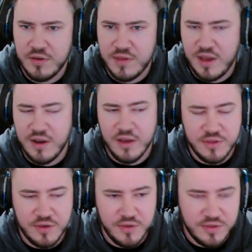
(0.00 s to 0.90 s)
10-9
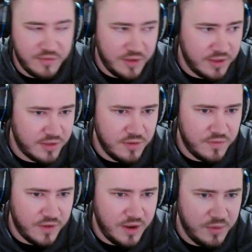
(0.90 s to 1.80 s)
suited, 7-8 suited,
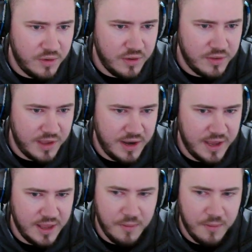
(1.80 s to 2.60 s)
fine. 10-8.